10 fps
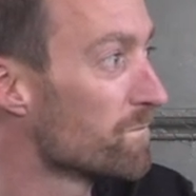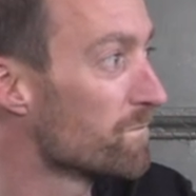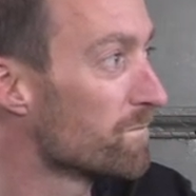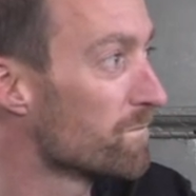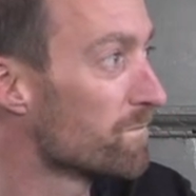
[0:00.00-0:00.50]

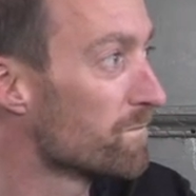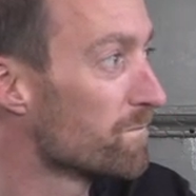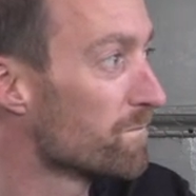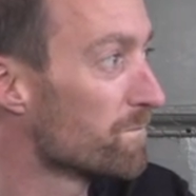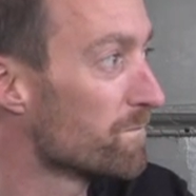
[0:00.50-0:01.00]

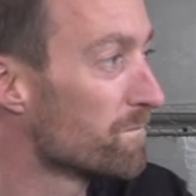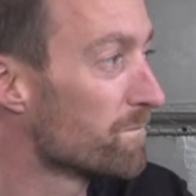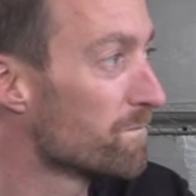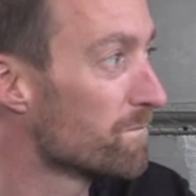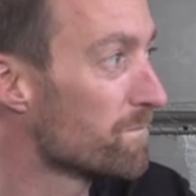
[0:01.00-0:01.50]

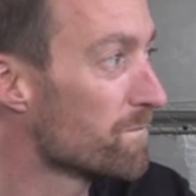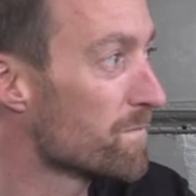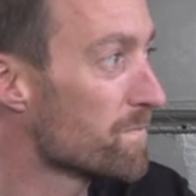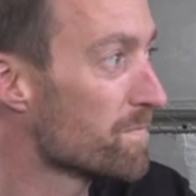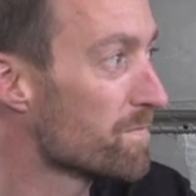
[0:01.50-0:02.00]

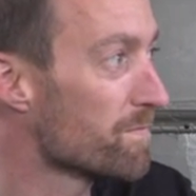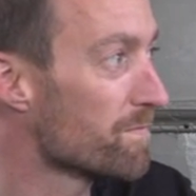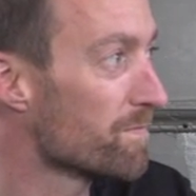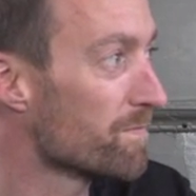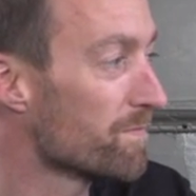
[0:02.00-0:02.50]

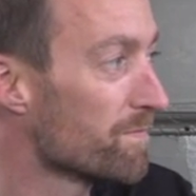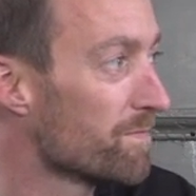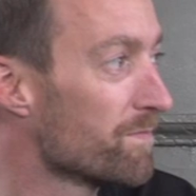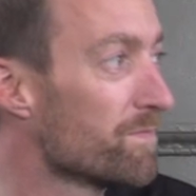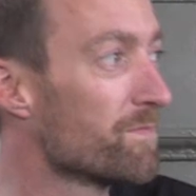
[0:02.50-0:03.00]

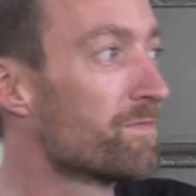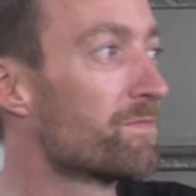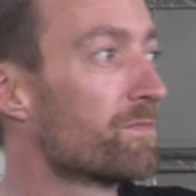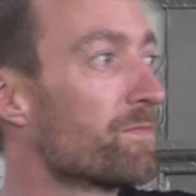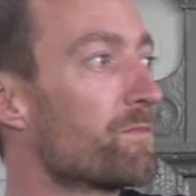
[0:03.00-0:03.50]

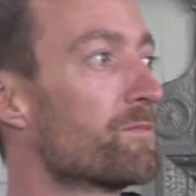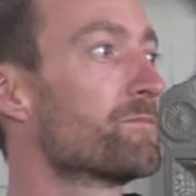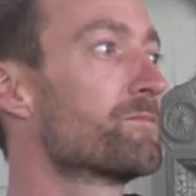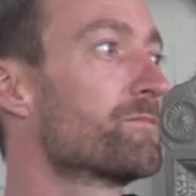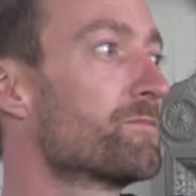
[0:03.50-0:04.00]

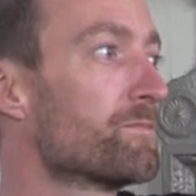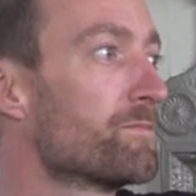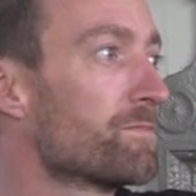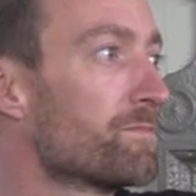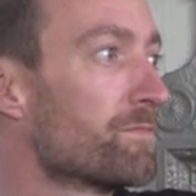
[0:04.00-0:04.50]

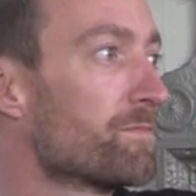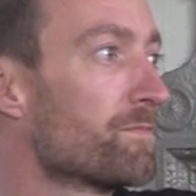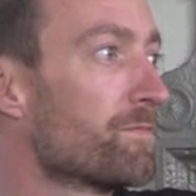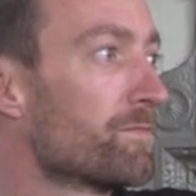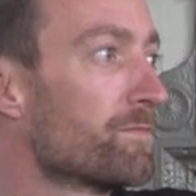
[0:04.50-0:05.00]

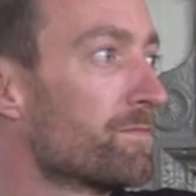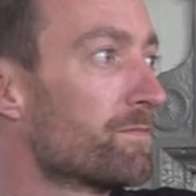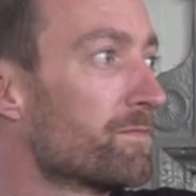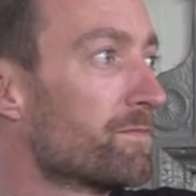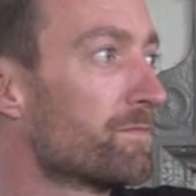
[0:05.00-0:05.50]

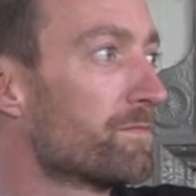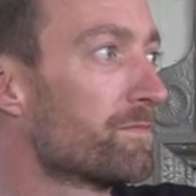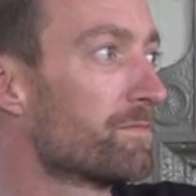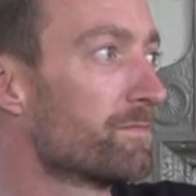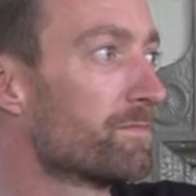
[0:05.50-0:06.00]

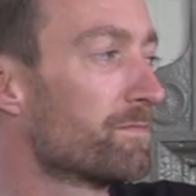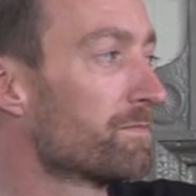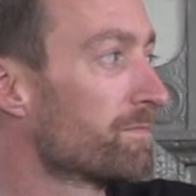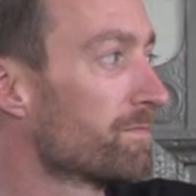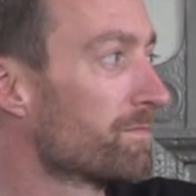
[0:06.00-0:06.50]

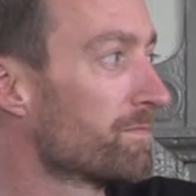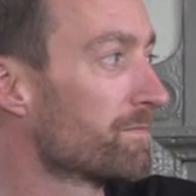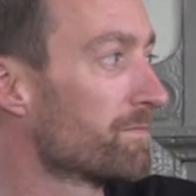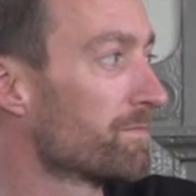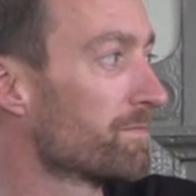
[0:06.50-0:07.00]

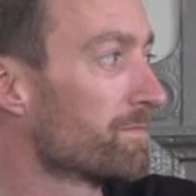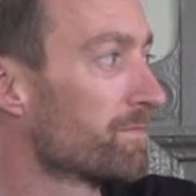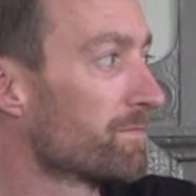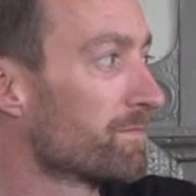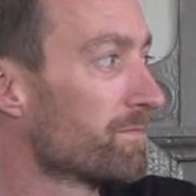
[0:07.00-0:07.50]

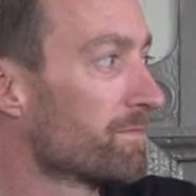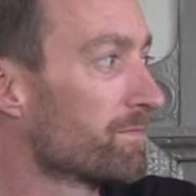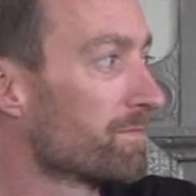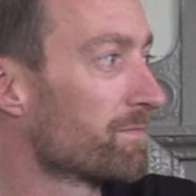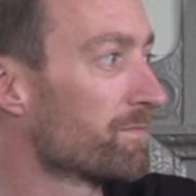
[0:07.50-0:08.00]
No words are spoken by the person on screen.